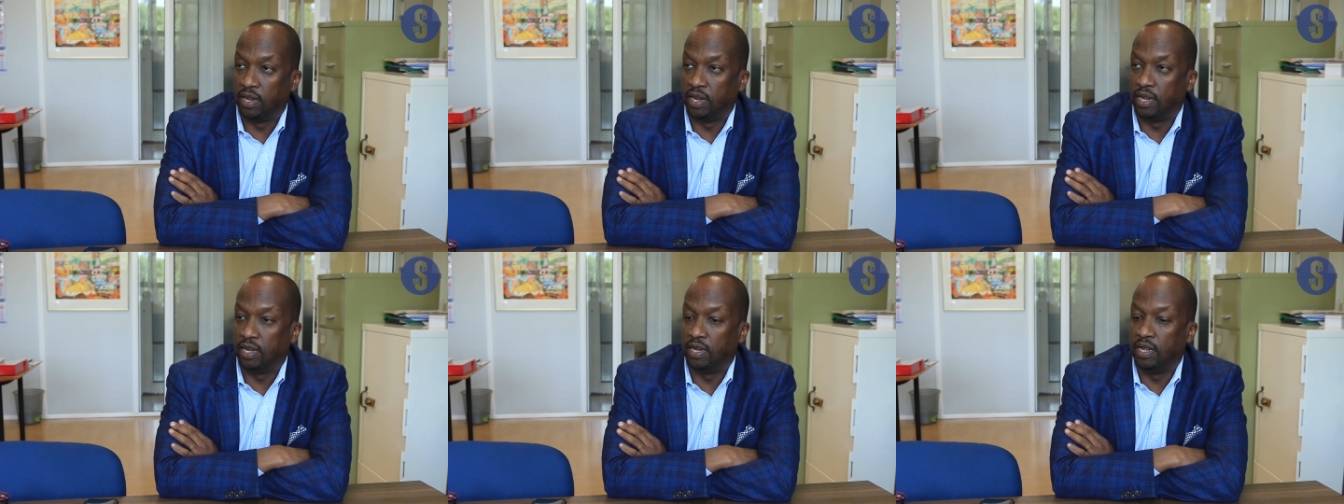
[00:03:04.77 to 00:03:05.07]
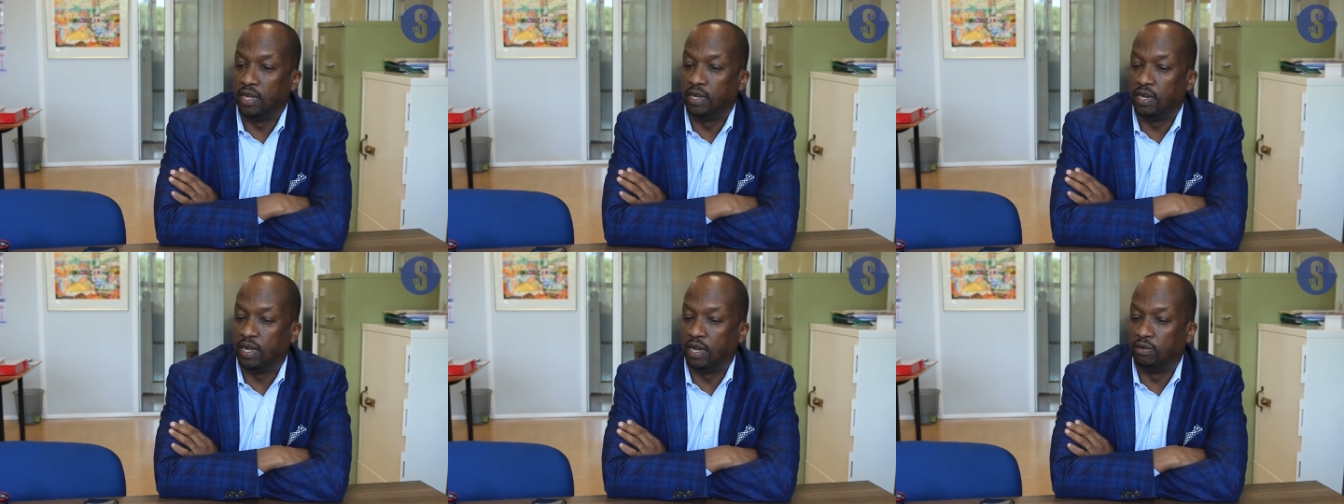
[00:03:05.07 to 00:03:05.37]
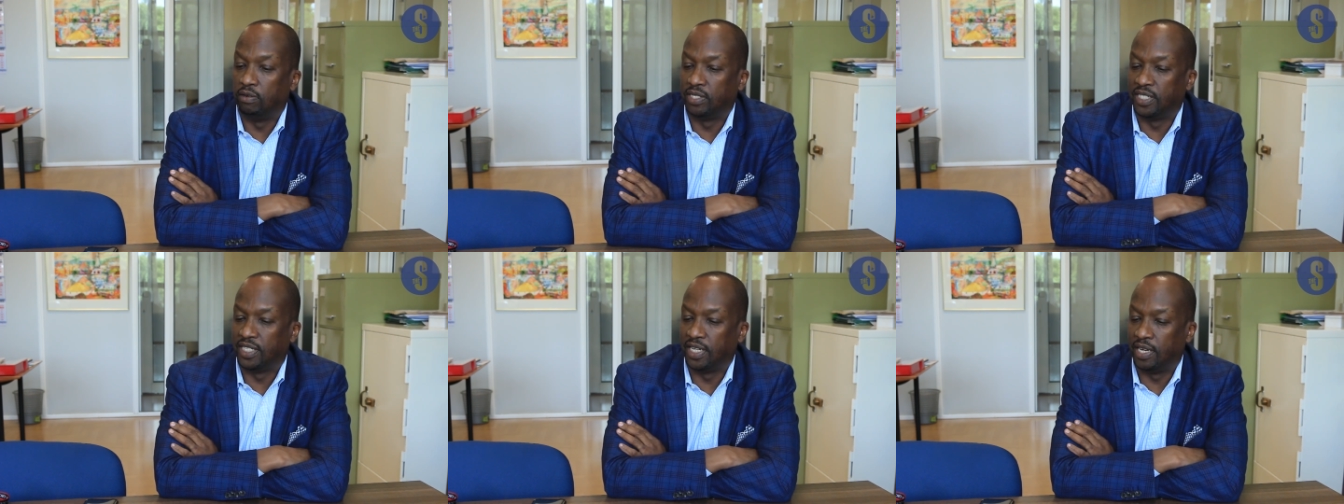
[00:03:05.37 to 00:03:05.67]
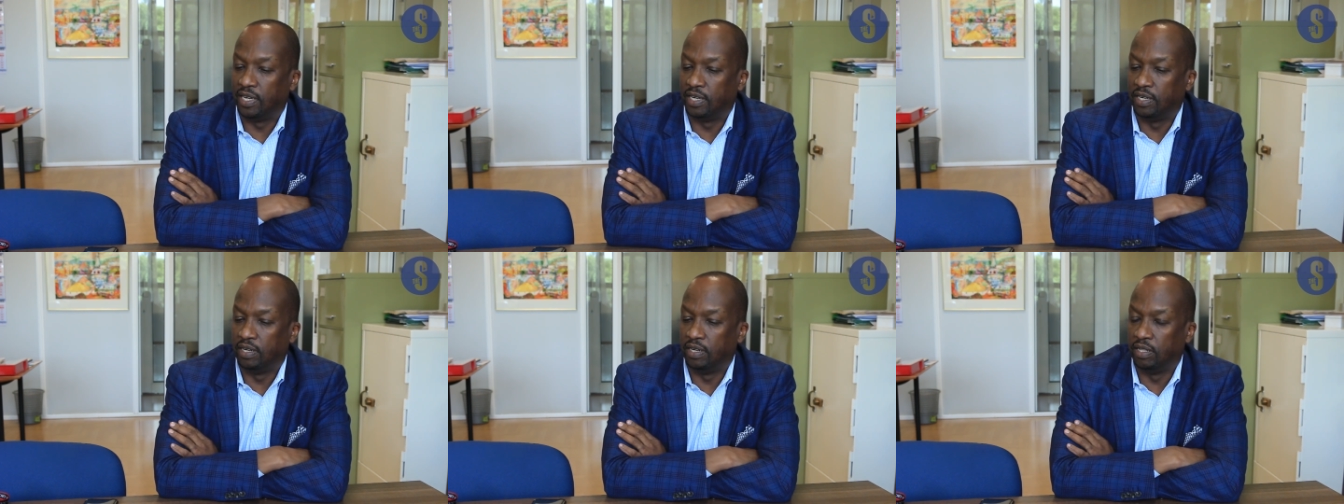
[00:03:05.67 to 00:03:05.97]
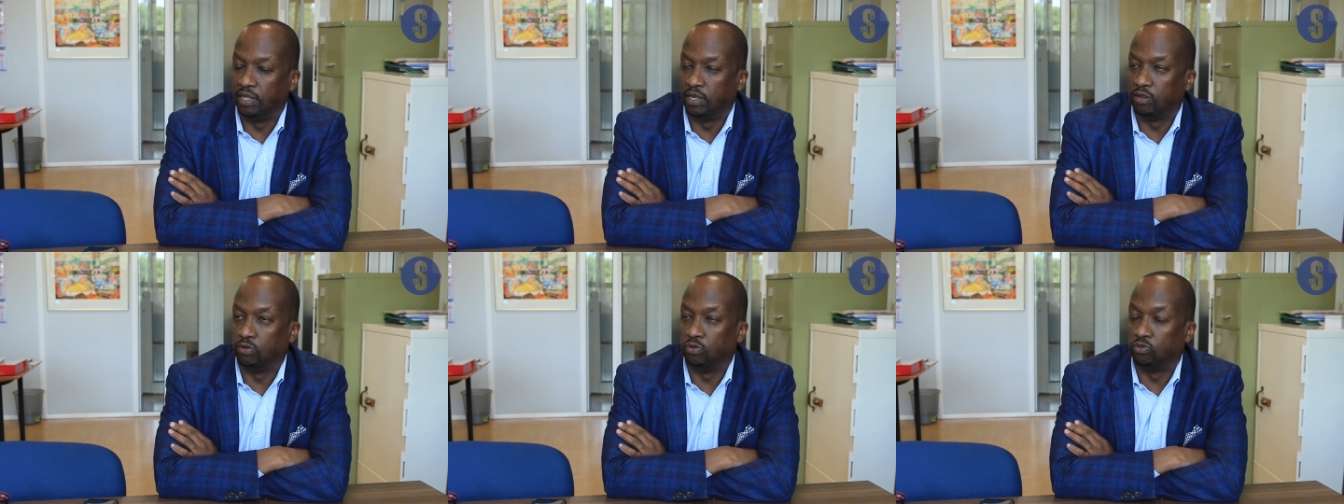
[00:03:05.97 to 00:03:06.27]
that are done outside
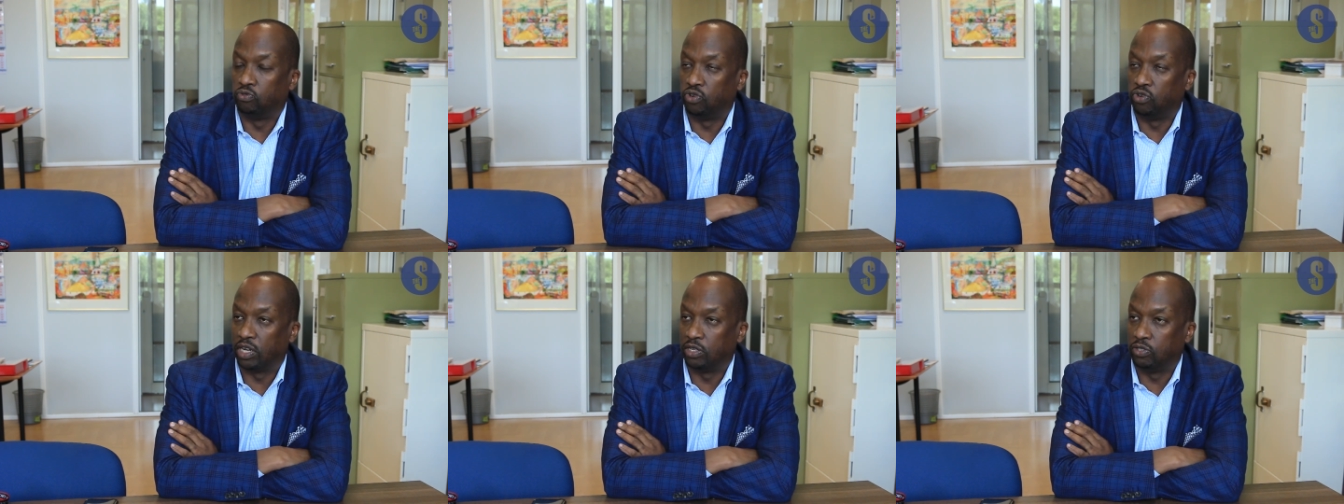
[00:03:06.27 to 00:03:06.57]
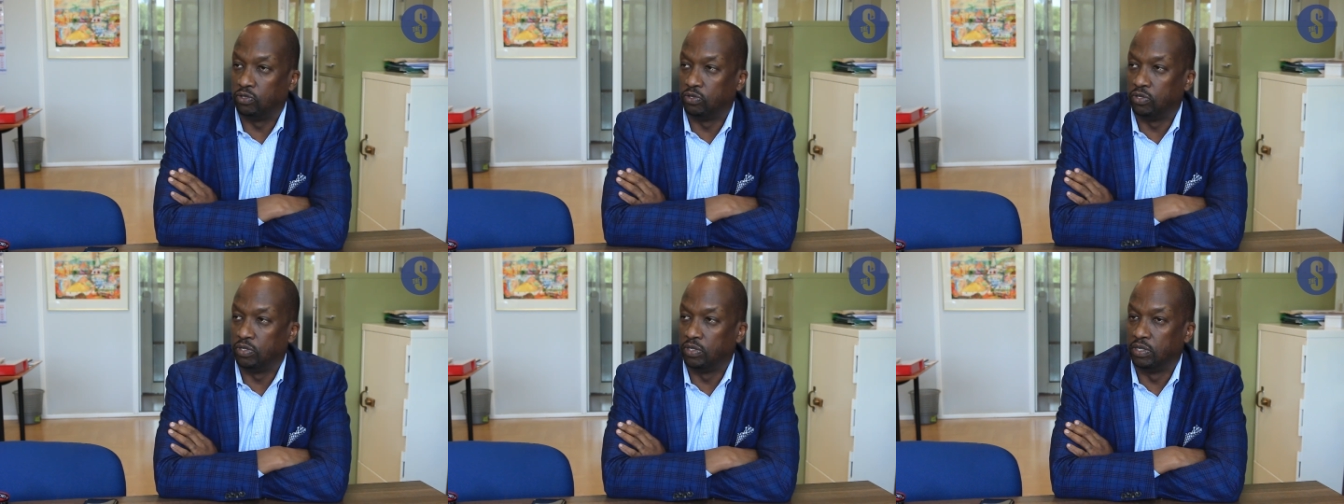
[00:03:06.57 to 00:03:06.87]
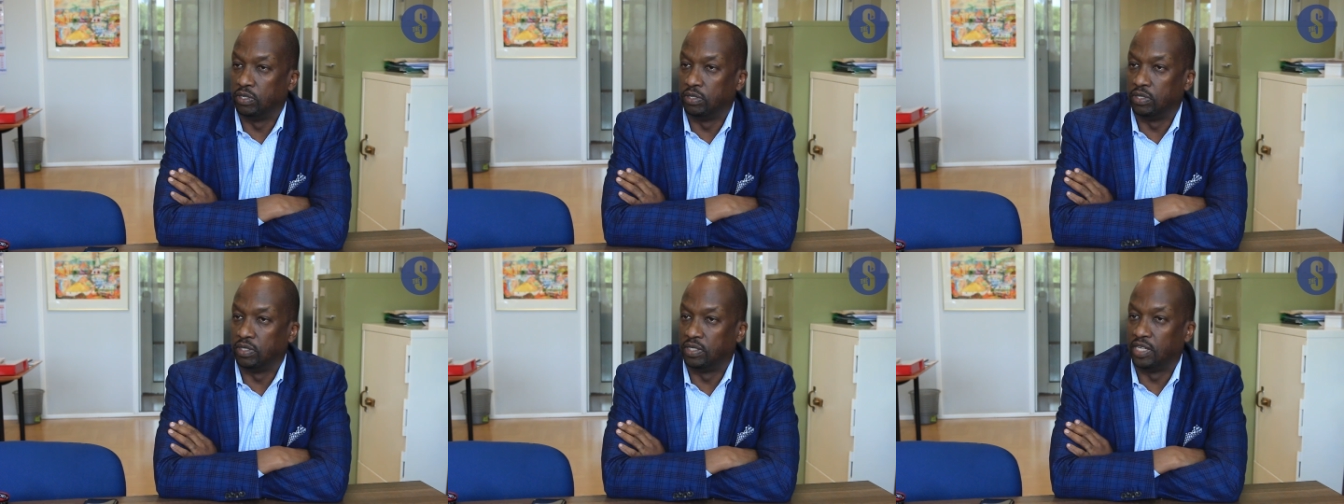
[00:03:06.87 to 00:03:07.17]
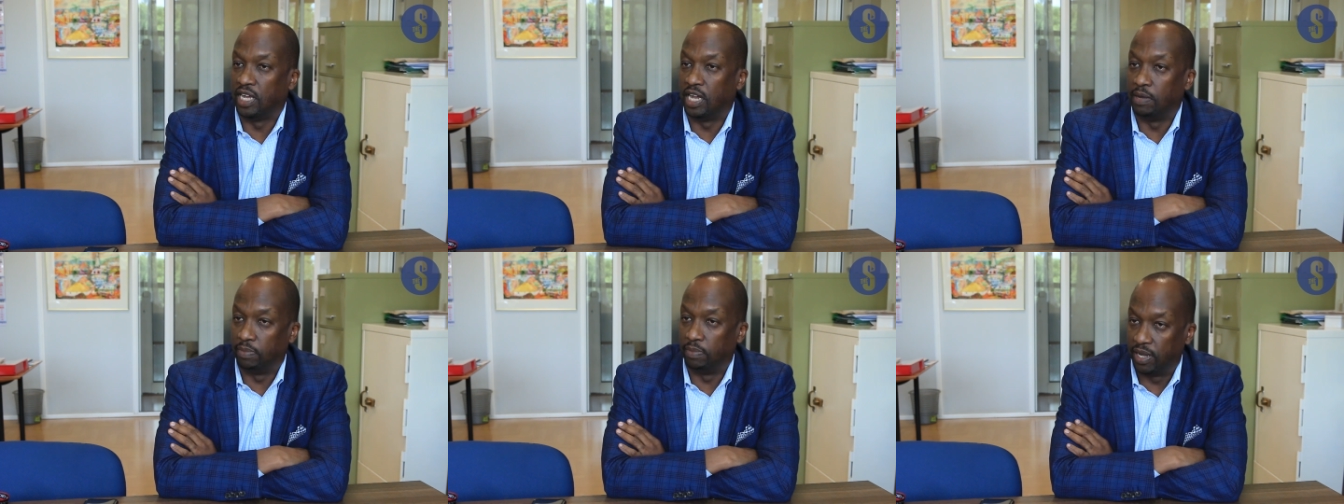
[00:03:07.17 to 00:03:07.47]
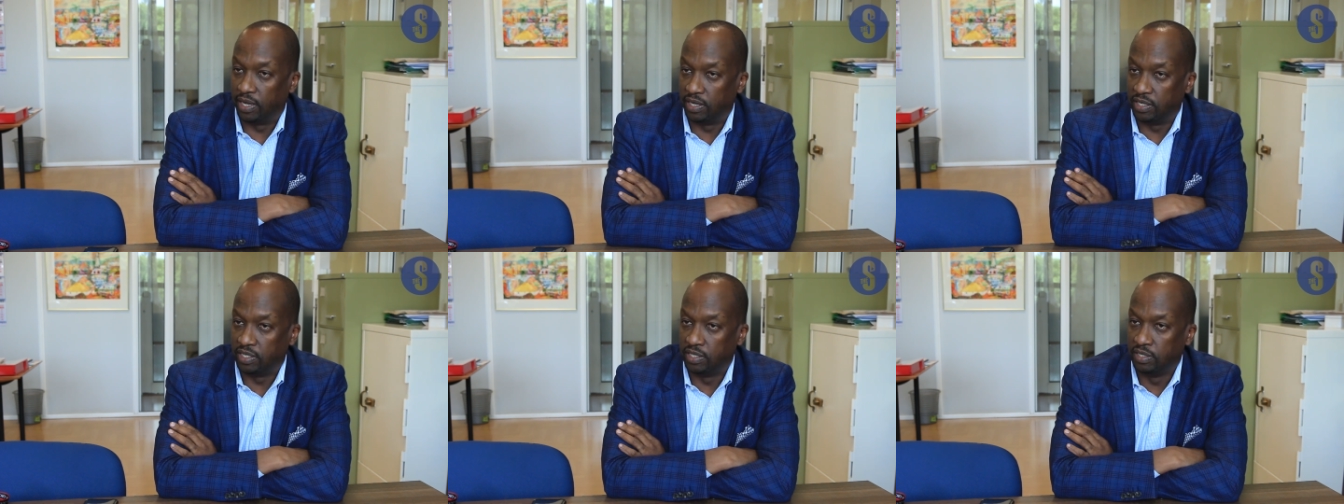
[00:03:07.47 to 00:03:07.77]
the contractual
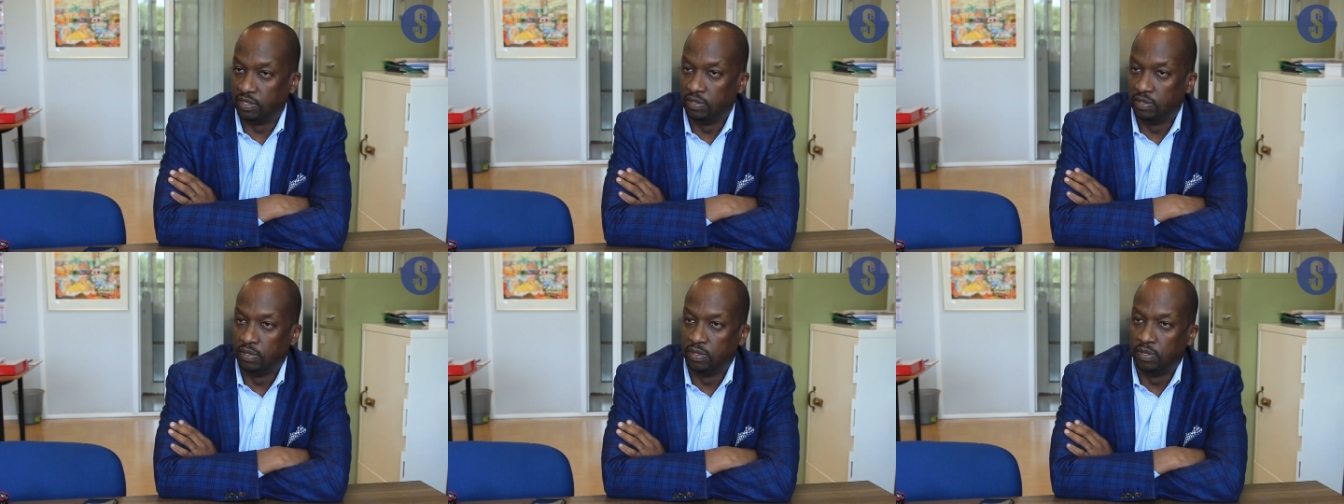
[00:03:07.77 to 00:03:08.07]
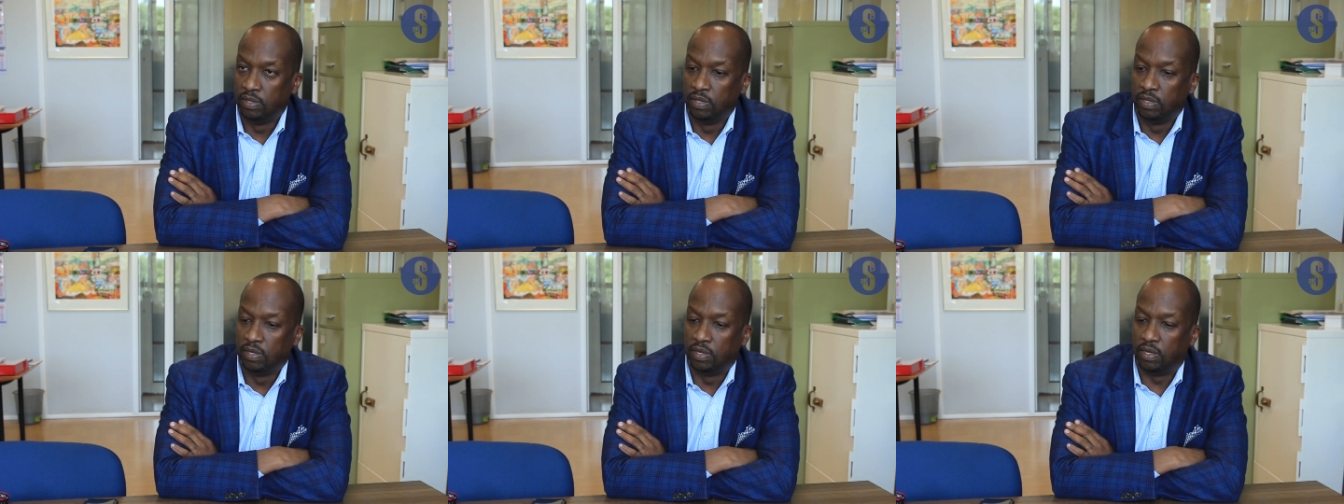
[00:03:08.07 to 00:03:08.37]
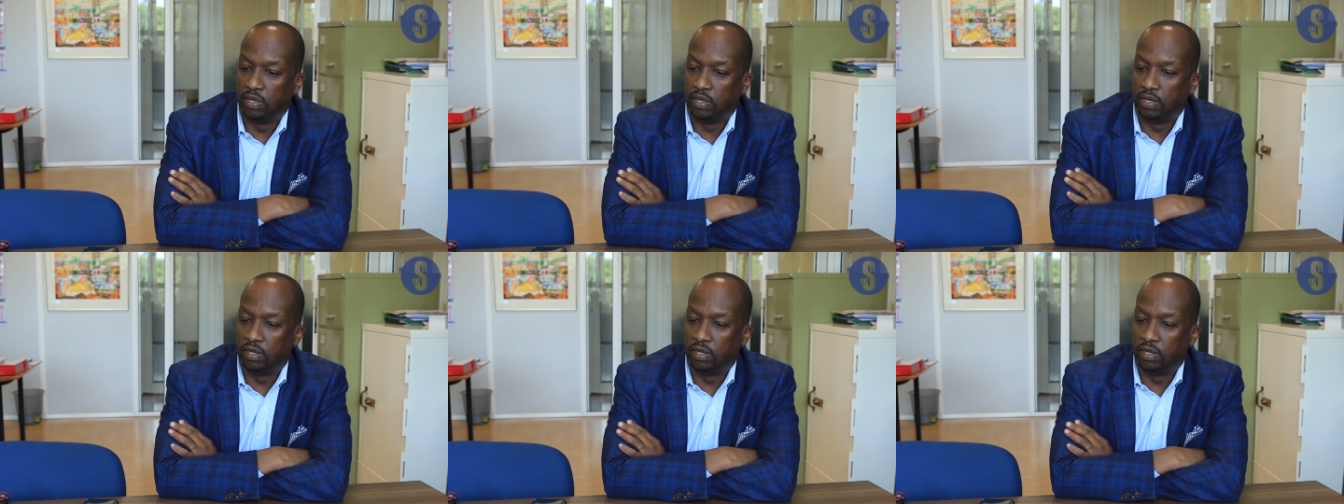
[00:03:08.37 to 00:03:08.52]
timelines mm-hmm.